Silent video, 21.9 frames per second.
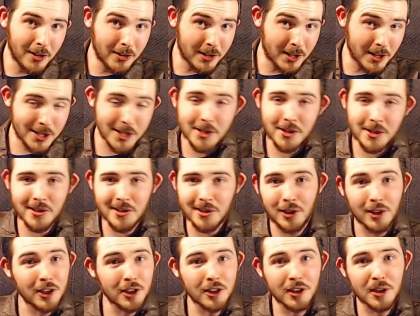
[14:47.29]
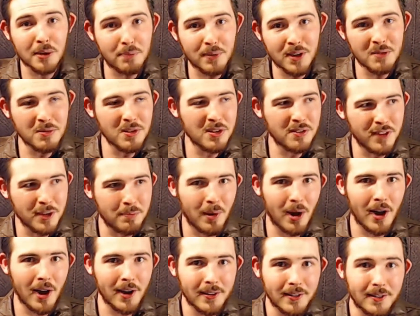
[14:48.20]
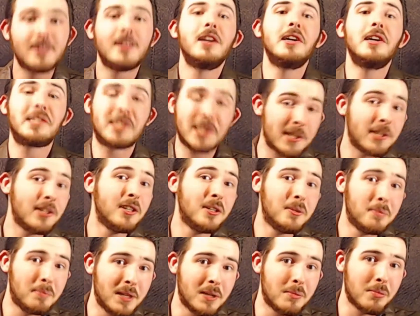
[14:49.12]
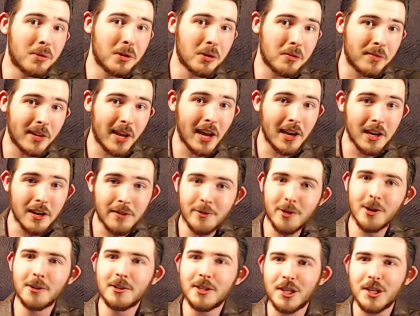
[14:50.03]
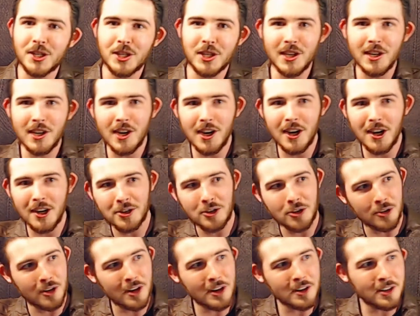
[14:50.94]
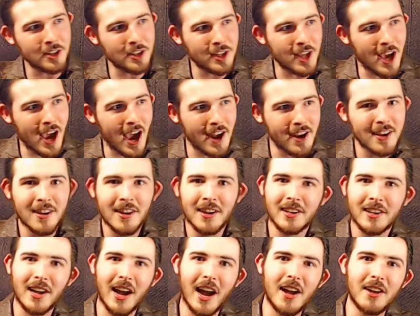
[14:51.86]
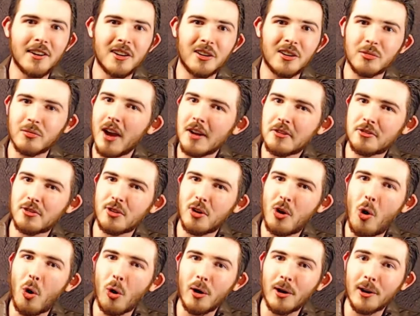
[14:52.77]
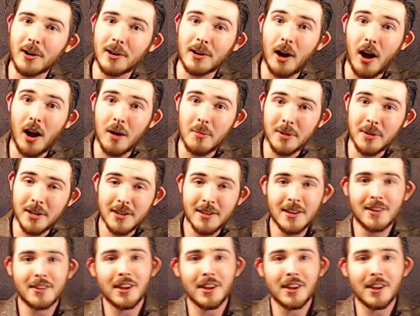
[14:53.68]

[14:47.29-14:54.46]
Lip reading: because this is clearly a B movie, but it's a good B movie, and if you're into cheese, you're into that kind of retro horror comedy,